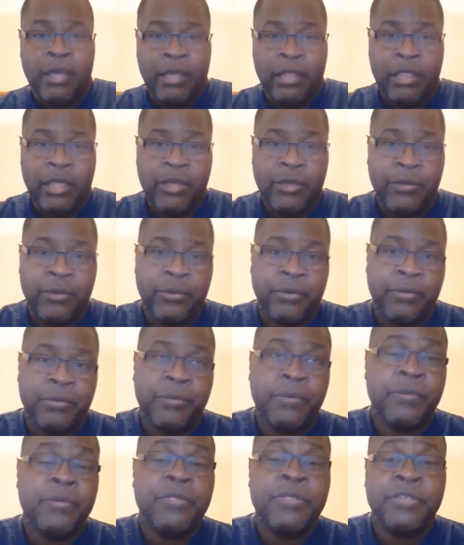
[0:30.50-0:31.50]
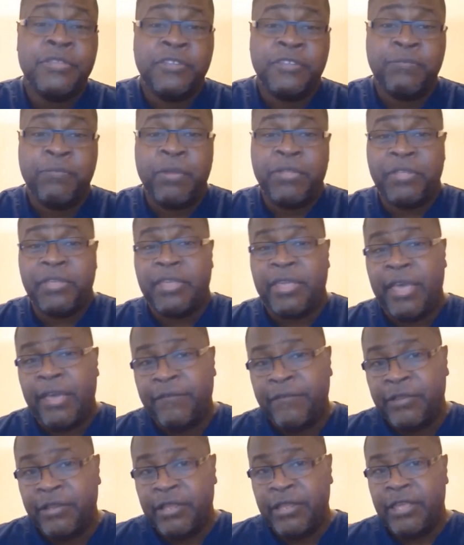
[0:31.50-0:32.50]
Hello, this is Brother
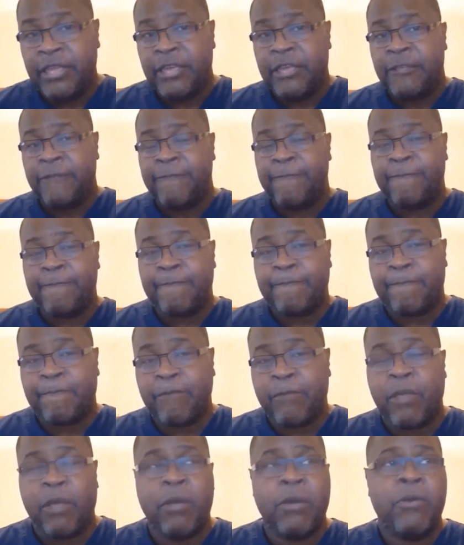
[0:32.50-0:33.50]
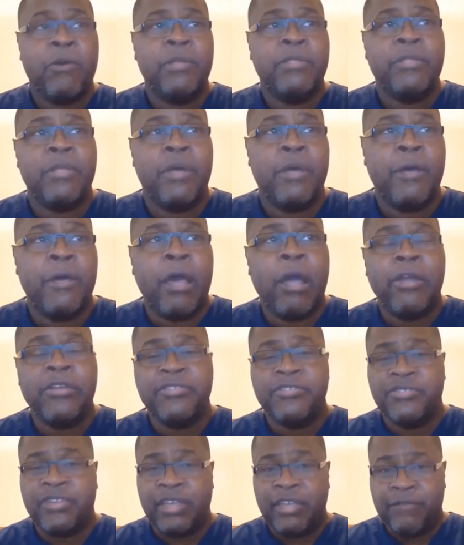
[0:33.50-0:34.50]
Kevin again on the, uh, our
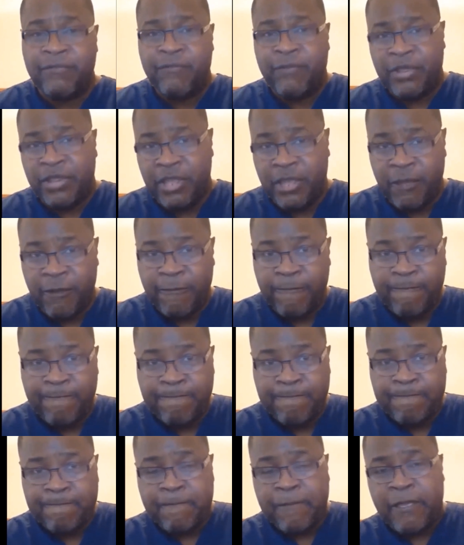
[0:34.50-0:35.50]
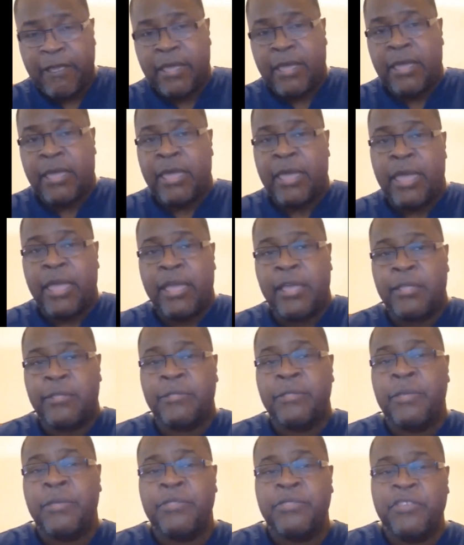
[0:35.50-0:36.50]
second video.
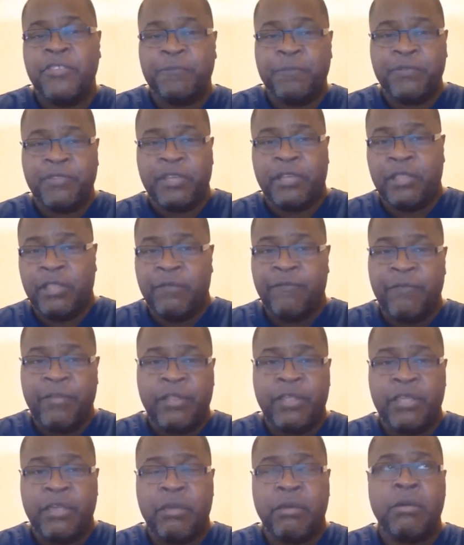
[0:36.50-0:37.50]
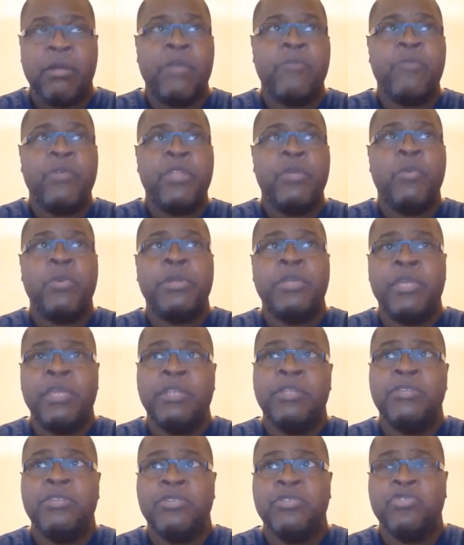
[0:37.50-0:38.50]
And this particular video, I really want to
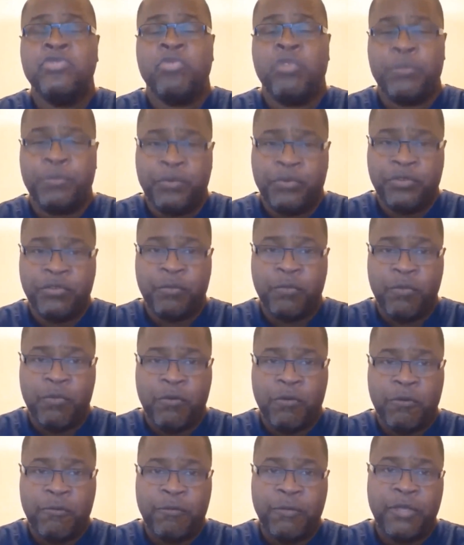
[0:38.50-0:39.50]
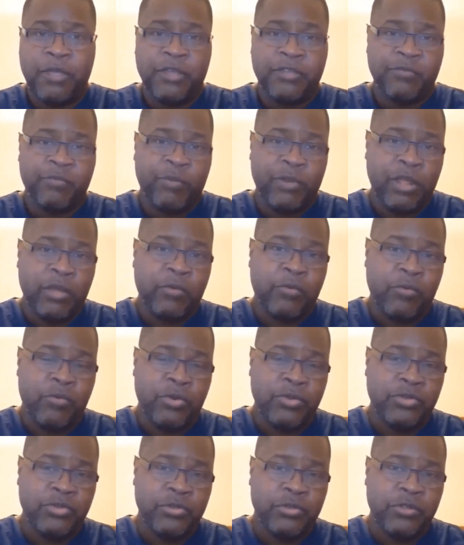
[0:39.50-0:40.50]
get into the scriptures more because what I
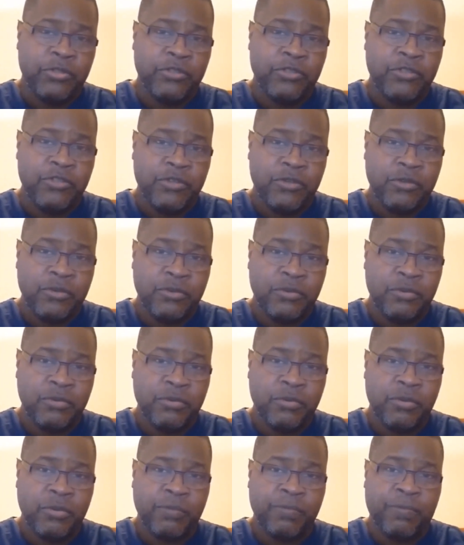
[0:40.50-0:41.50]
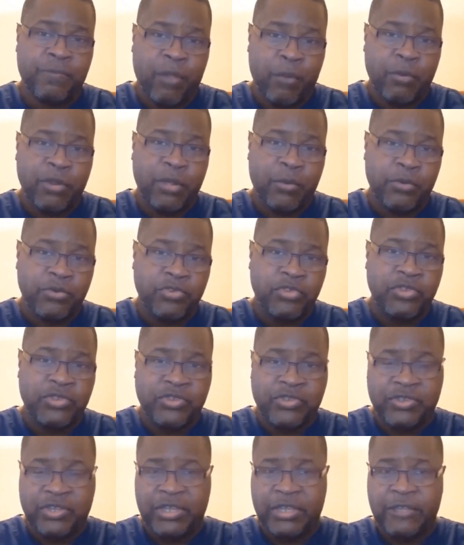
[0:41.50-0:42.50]
want you to do, what I want you to
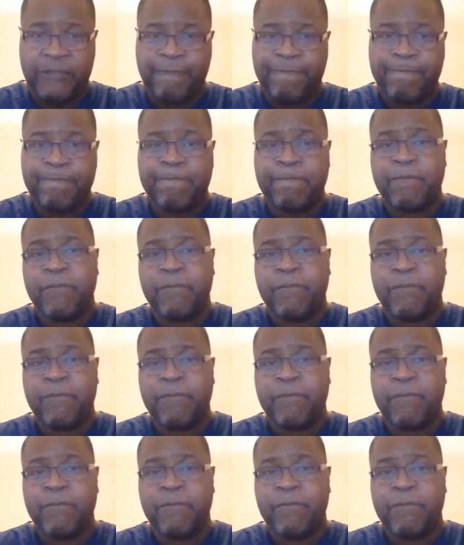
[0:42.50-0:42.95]
see,